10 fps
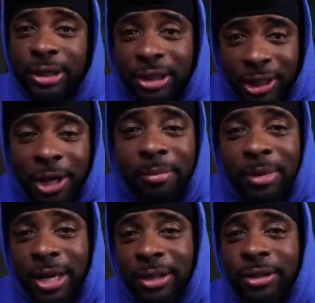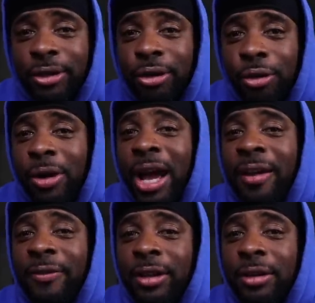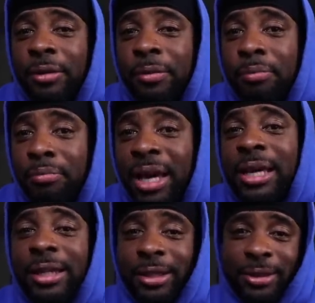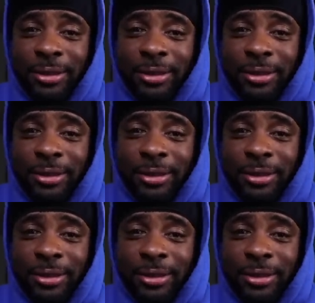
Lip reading: Young men who have made it